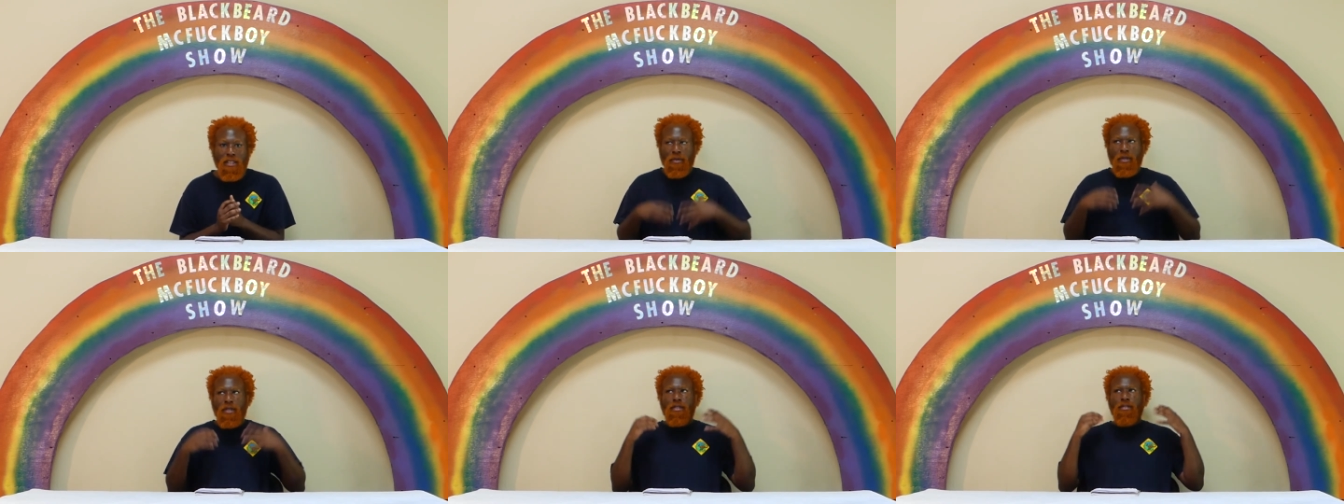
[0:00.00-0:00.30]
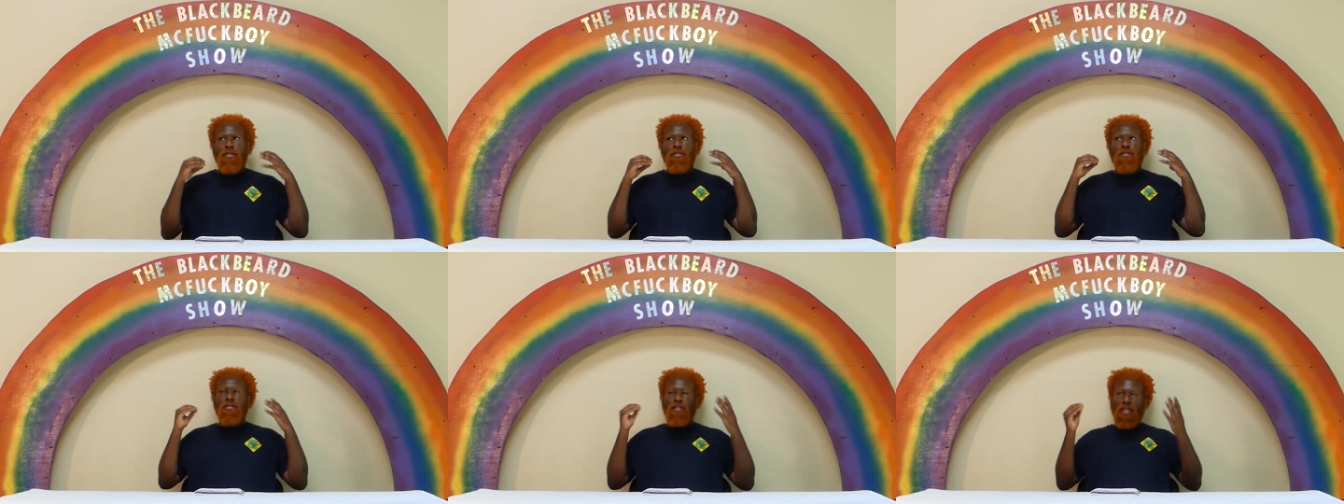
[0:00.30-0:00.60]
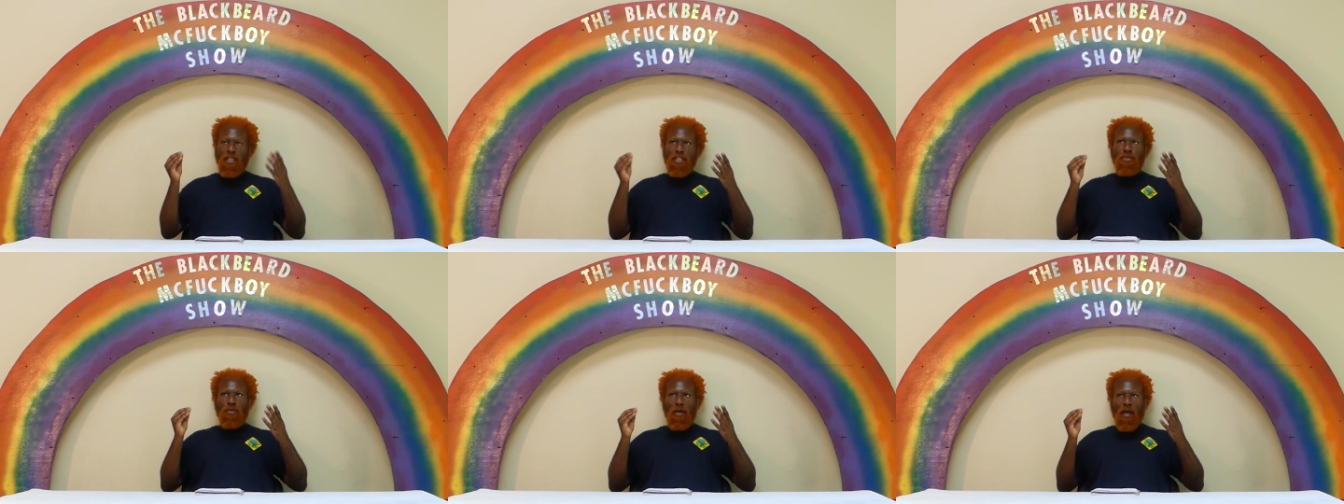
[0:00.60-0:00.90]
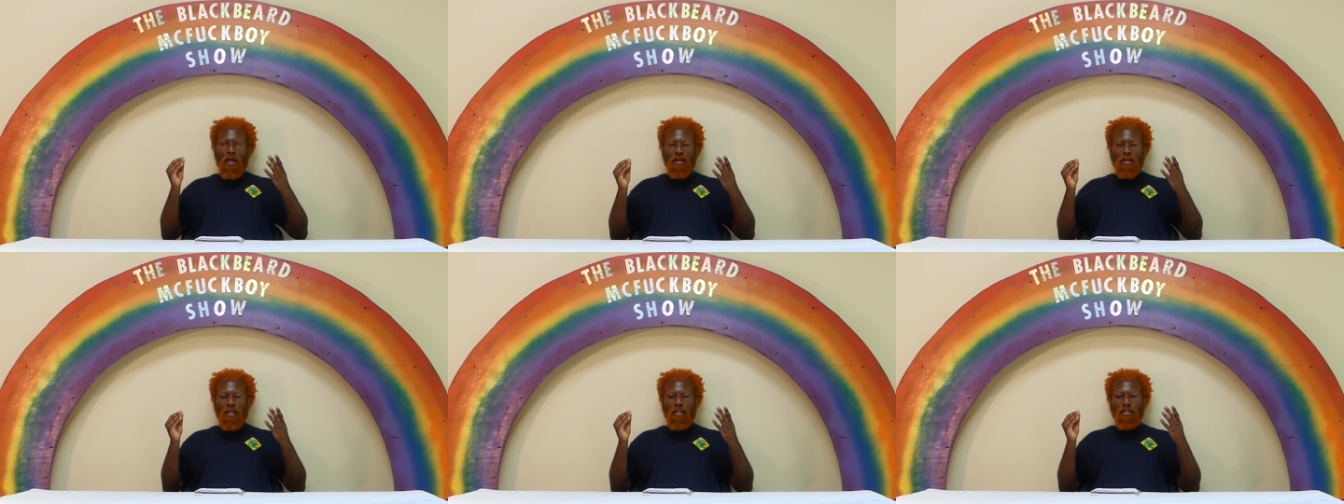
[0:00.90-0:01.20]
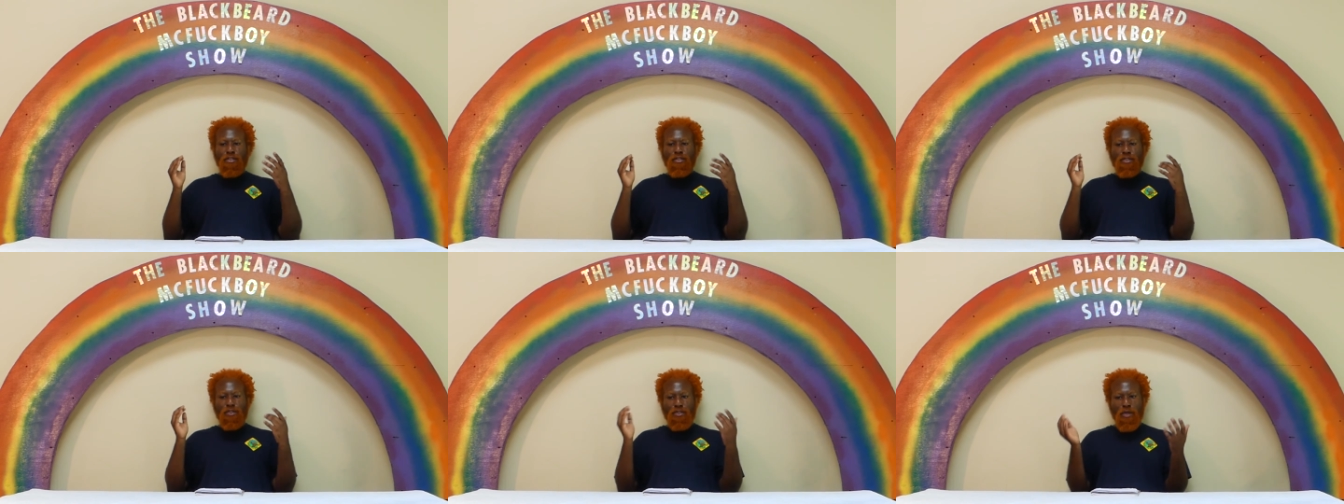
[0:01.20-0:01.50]
But sexuality
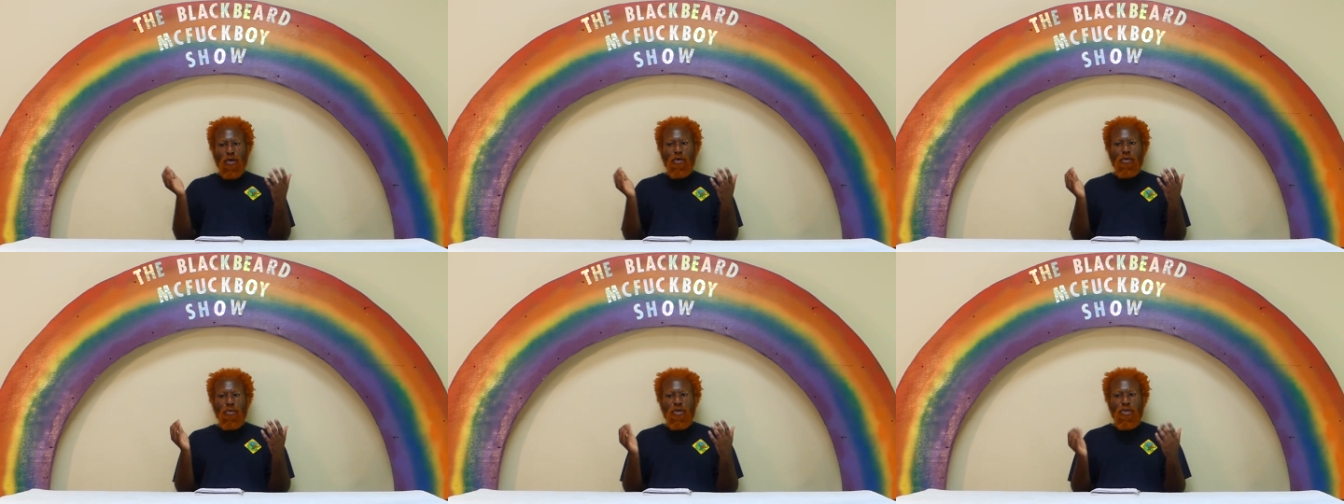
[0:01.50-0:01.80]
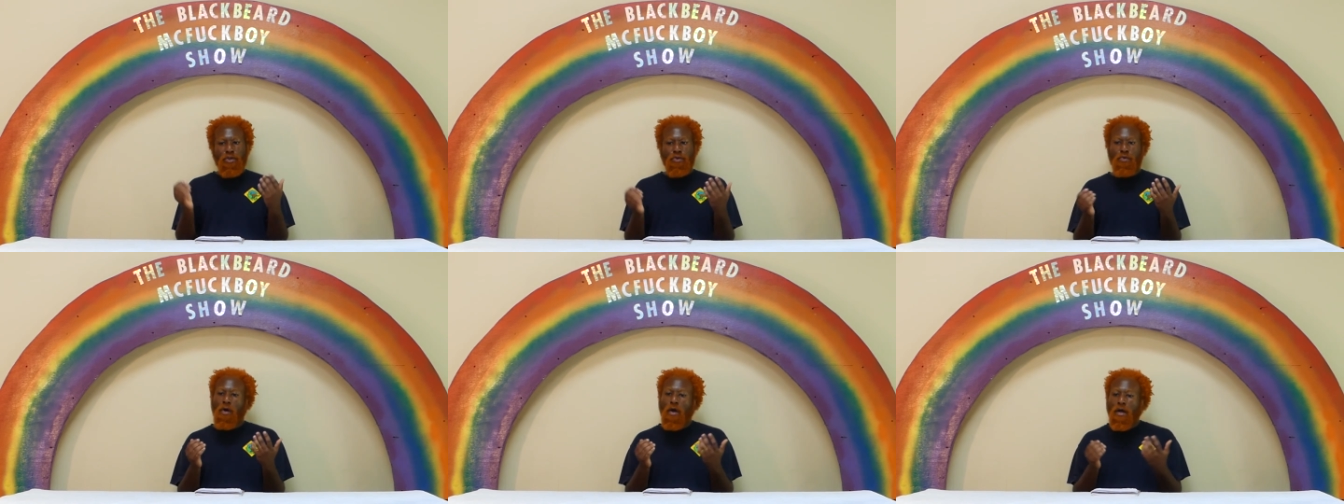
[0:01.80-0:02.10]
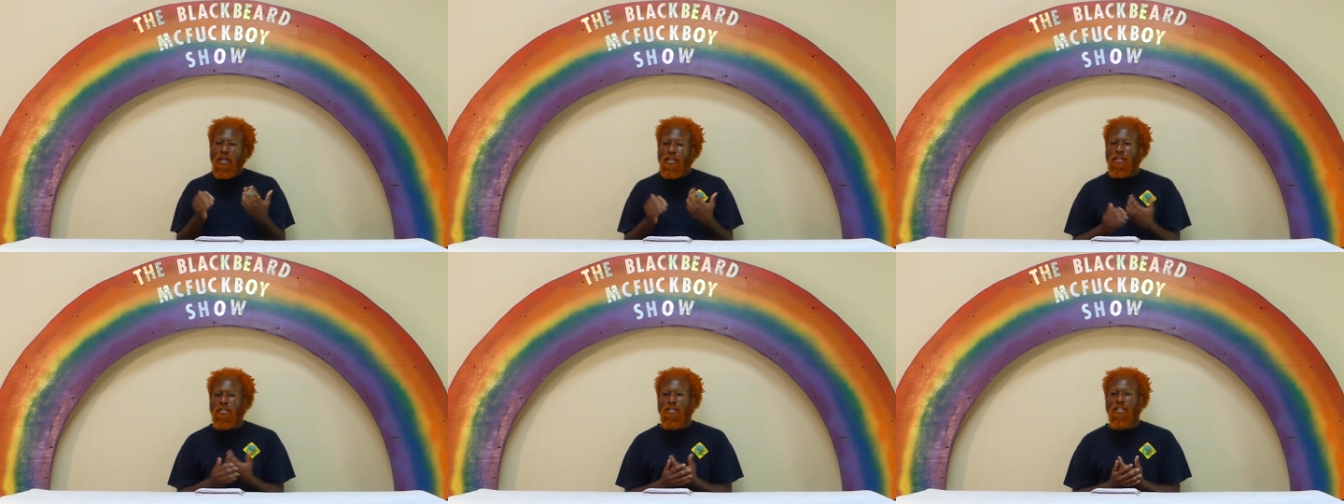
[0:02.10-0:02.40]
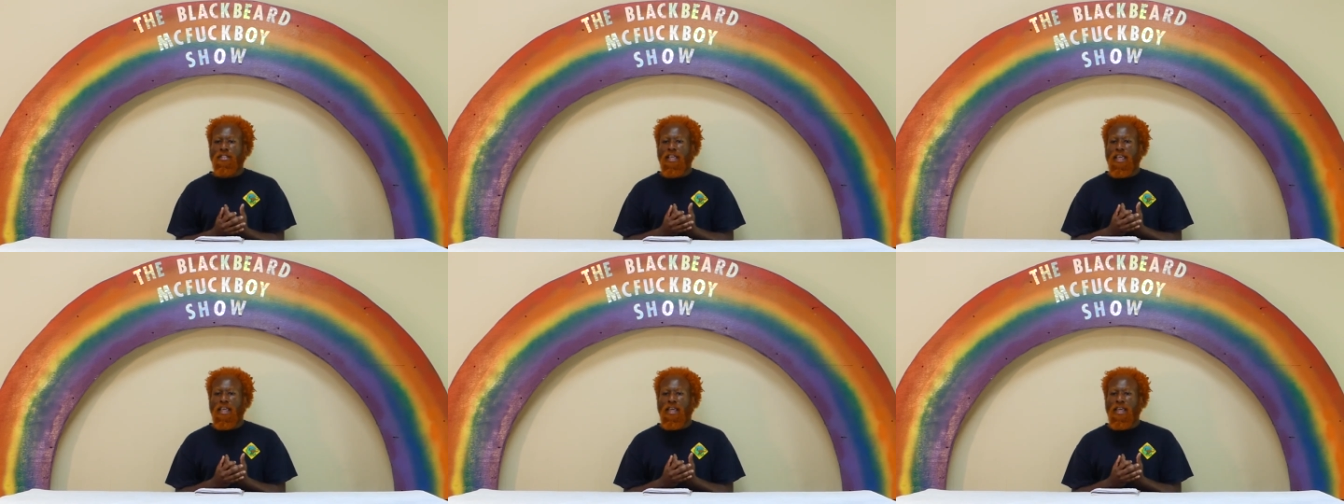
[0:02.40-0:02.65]
is so nuanced,